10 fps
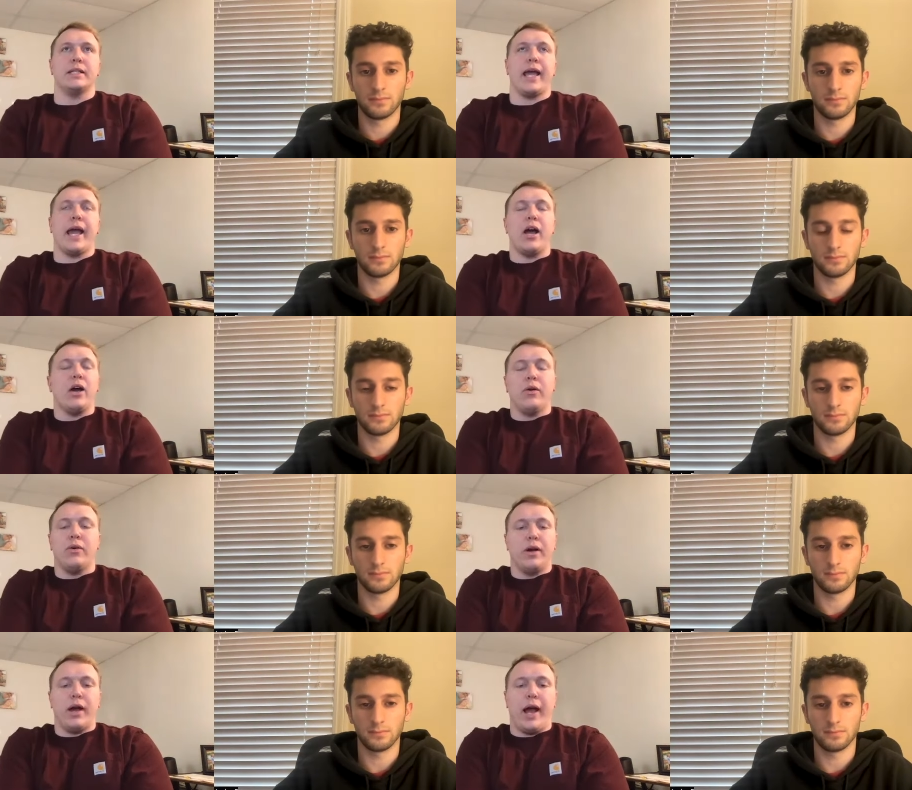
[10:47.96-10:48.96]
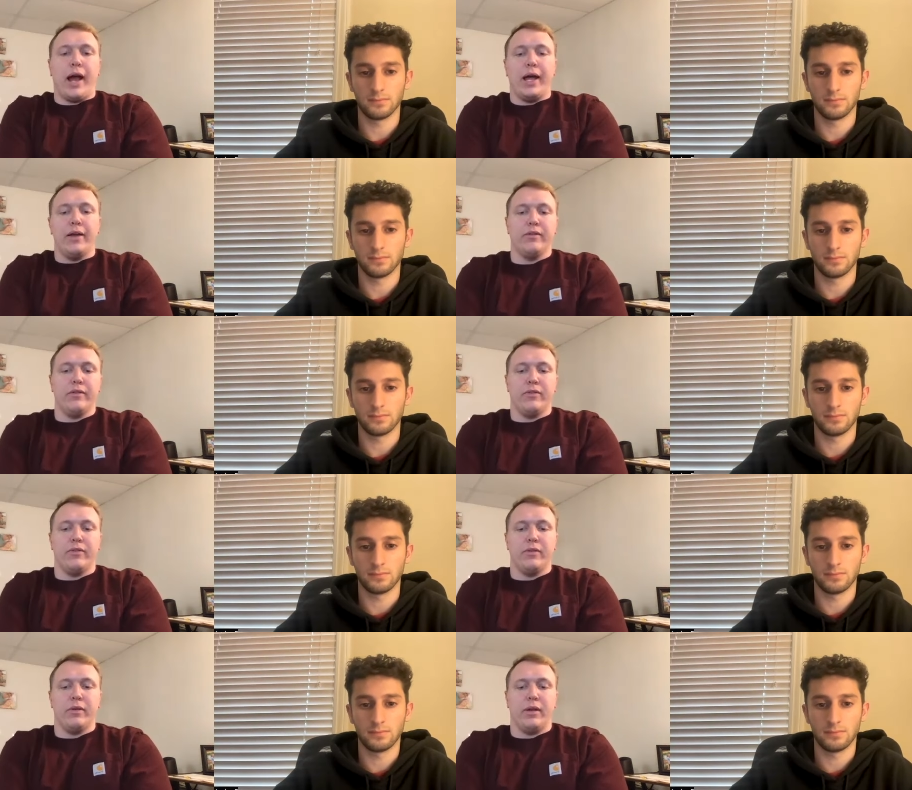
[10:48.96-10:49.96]
Speaker 1: how I've
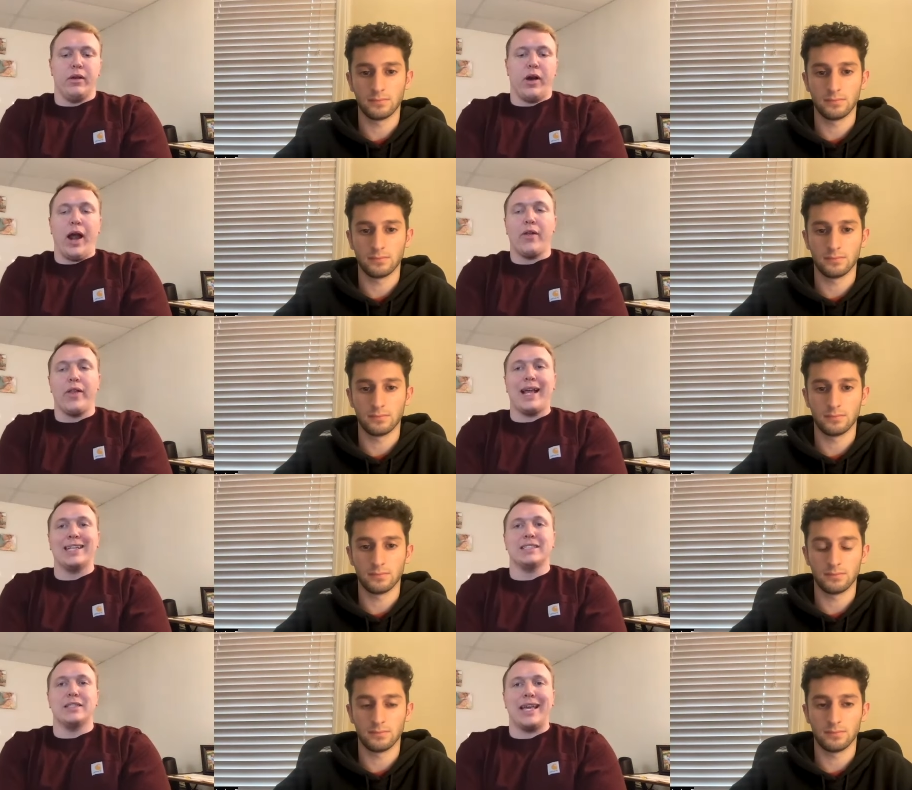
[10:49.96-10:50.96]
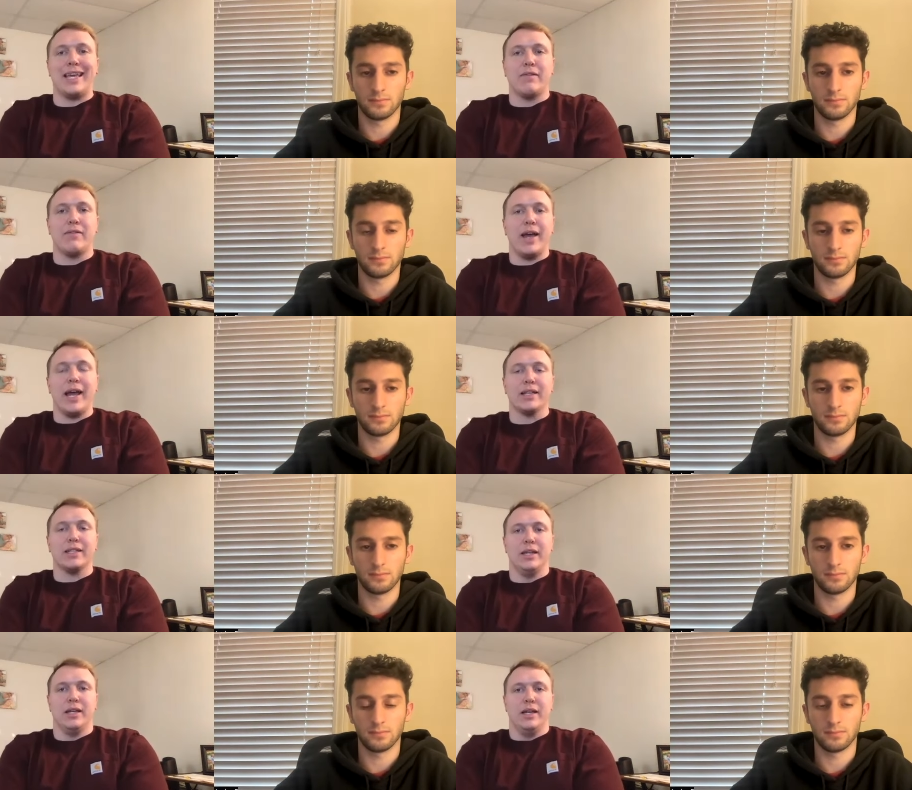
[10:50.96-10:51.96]
or how that has taken
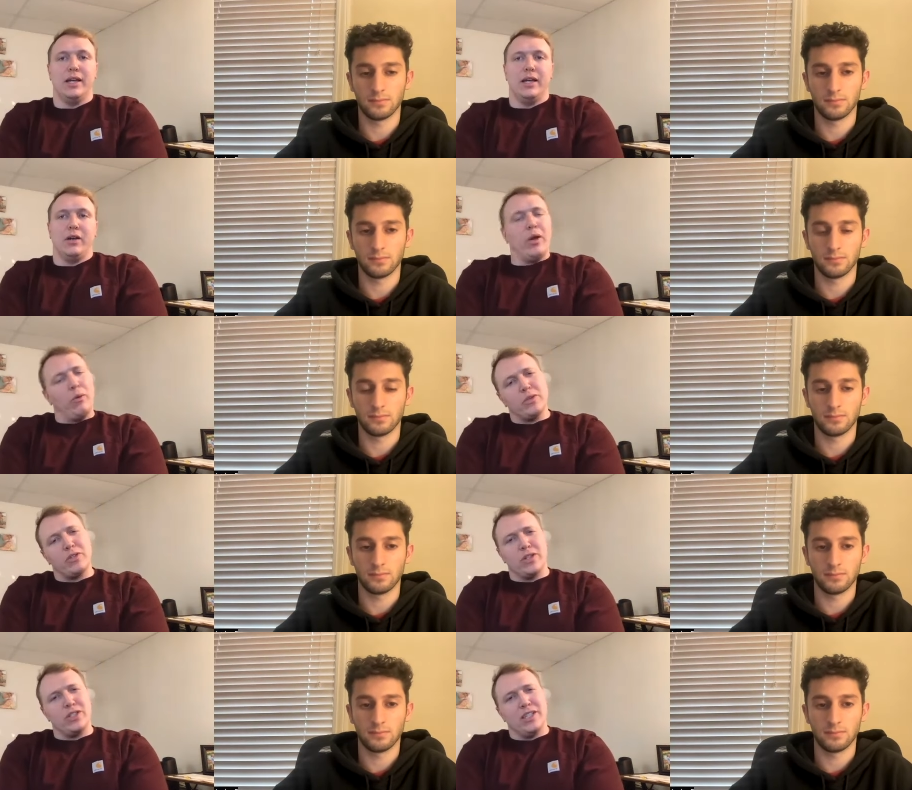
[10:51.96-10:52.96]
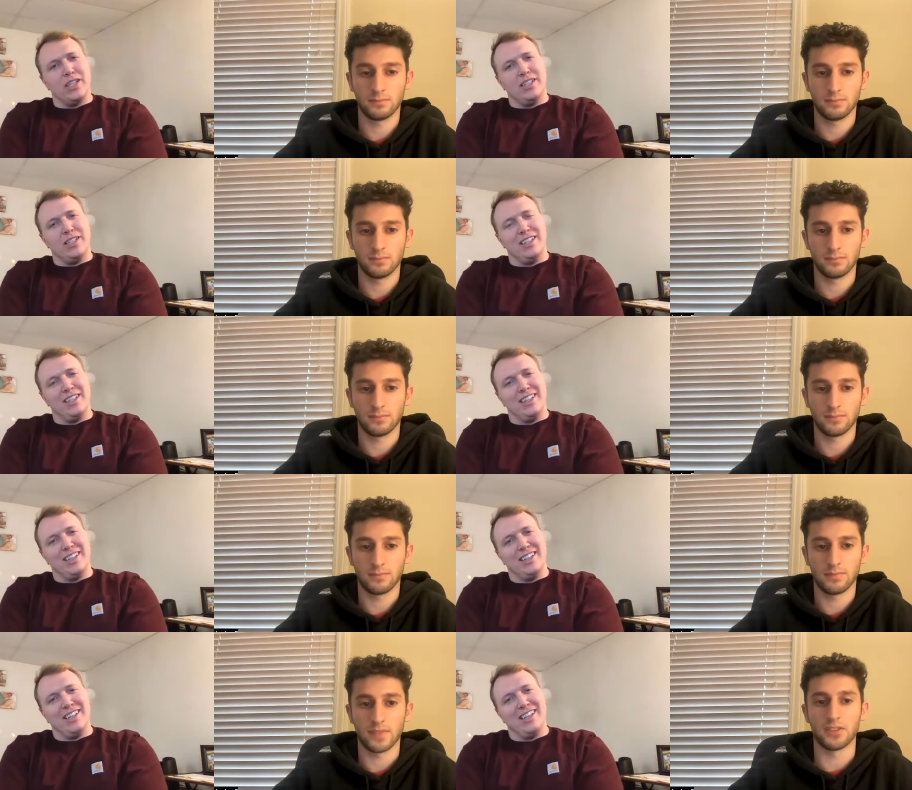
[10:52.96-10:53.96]
effect. Wait, what was the question again?
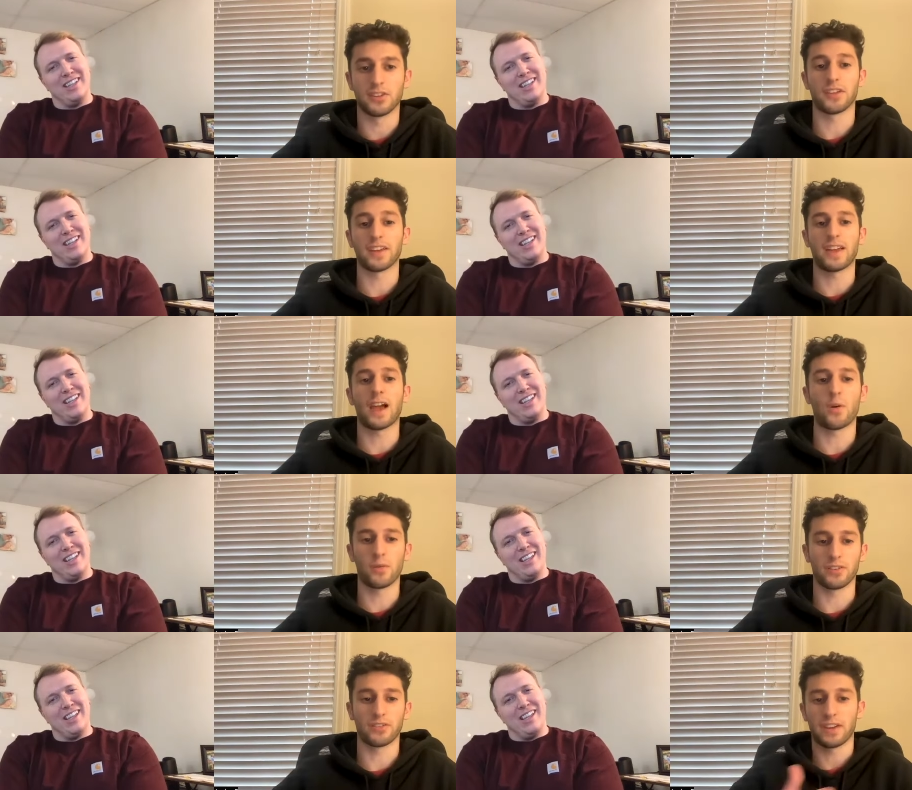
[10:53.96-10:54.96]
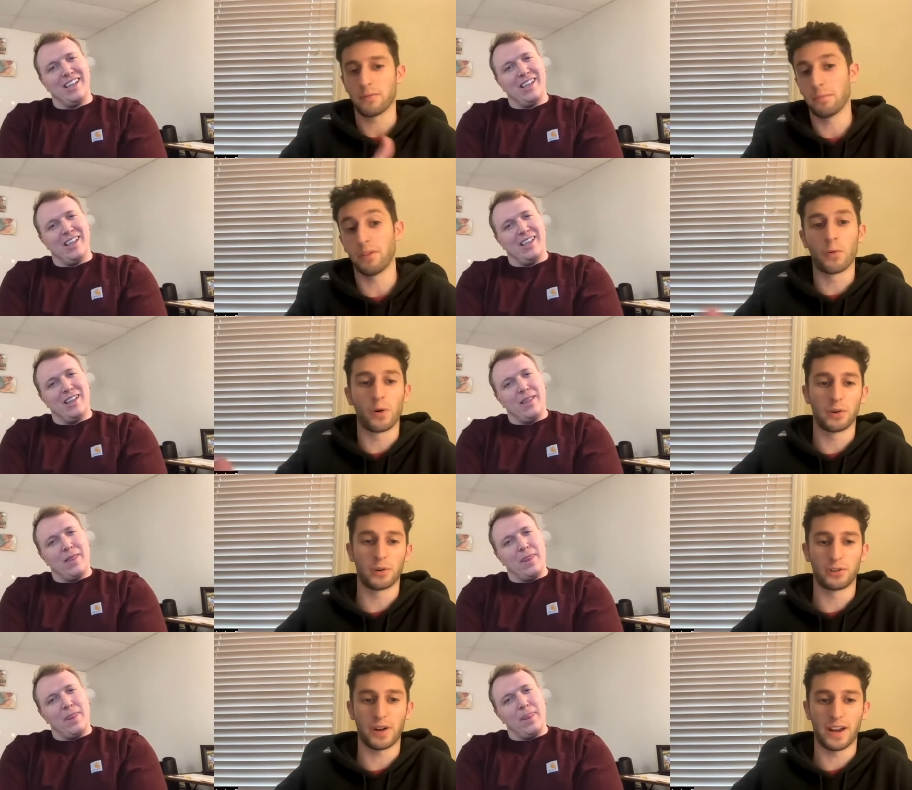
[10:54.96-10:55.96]
Speaker 2: Just like how, because like before you
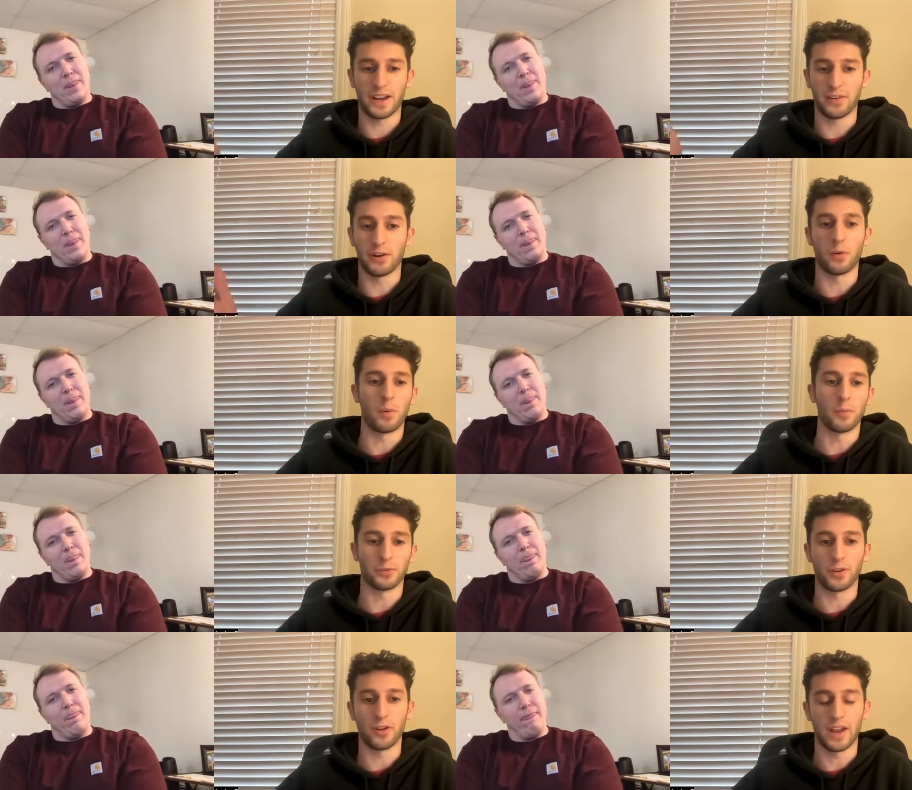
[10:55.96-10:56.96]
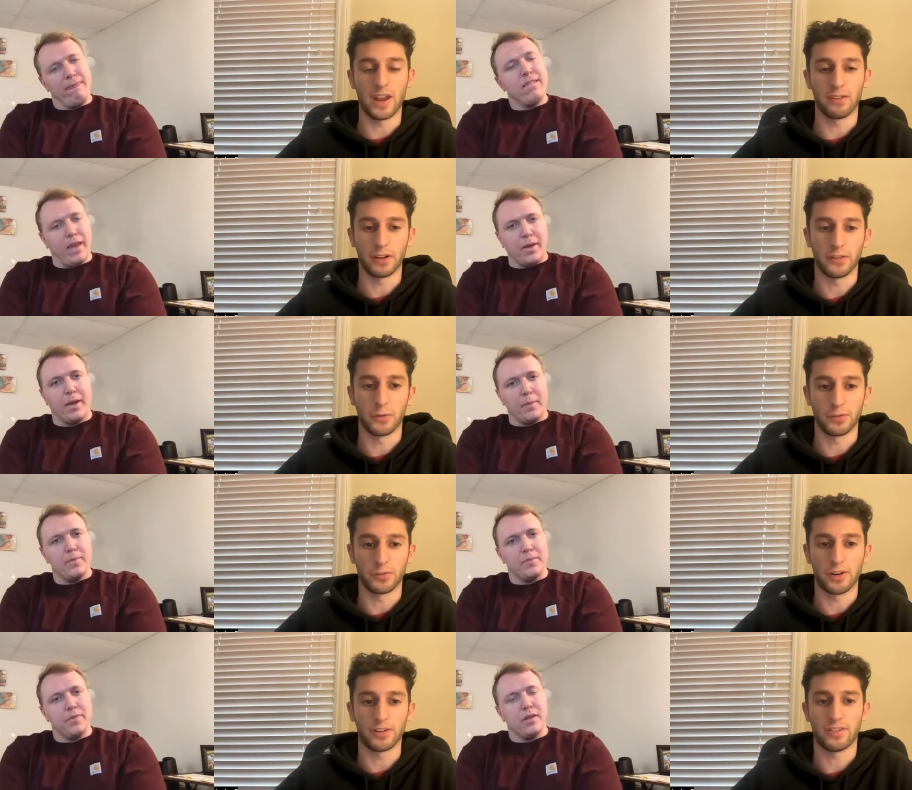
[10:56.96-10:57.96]
were trading, you know, almost all day, limited yeah,
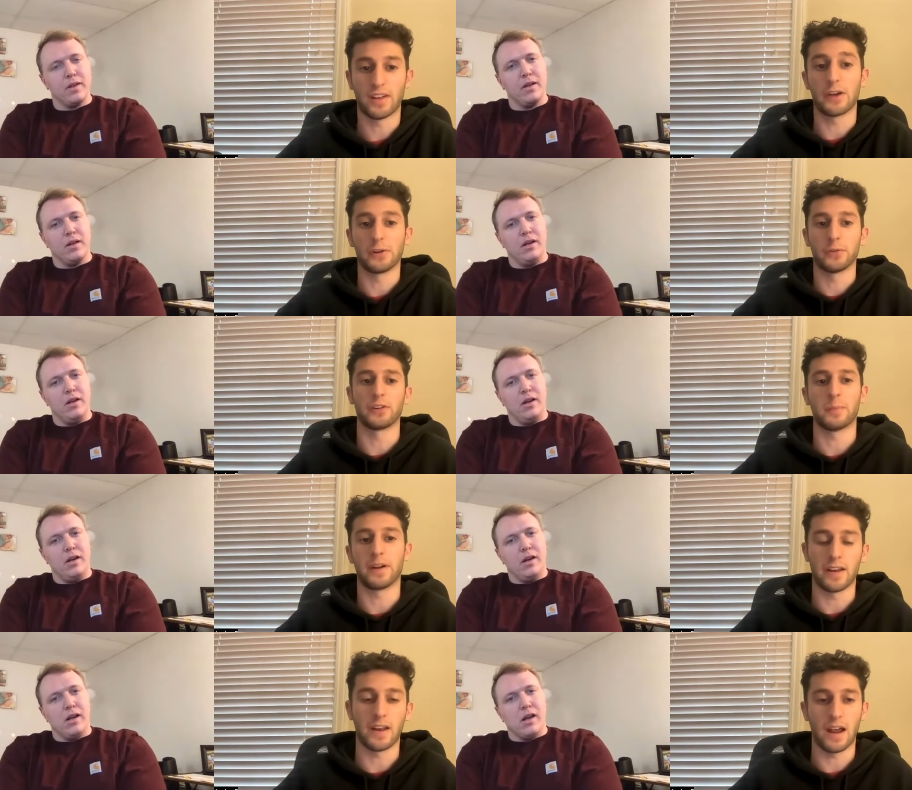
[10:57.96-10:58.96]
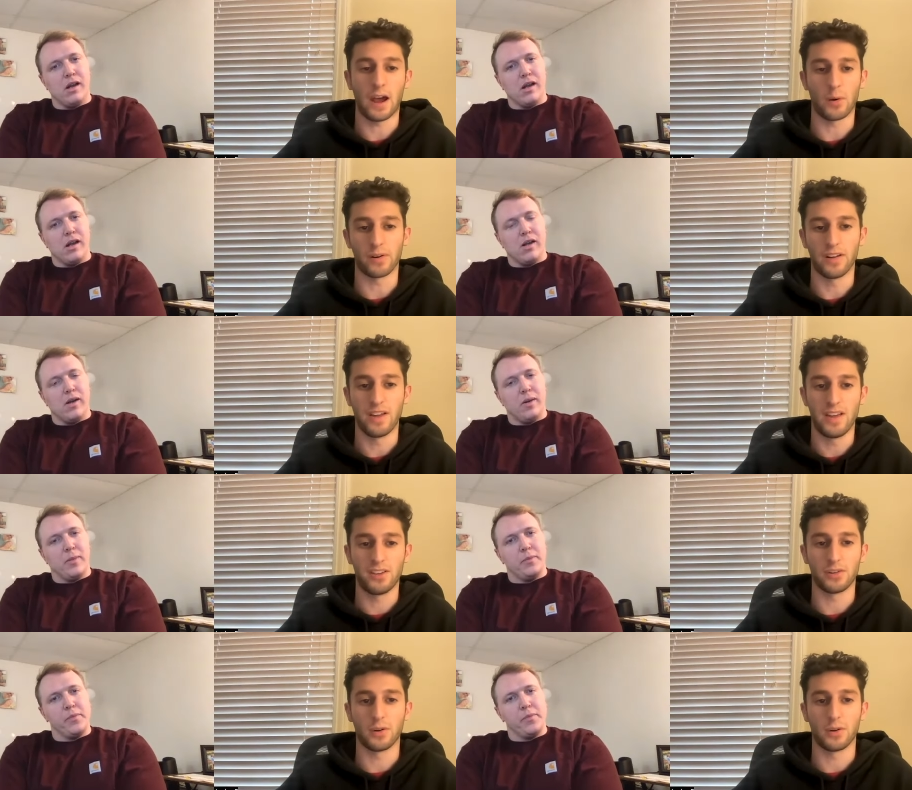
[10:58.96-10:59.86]
yeah. Now you're only spending an hour so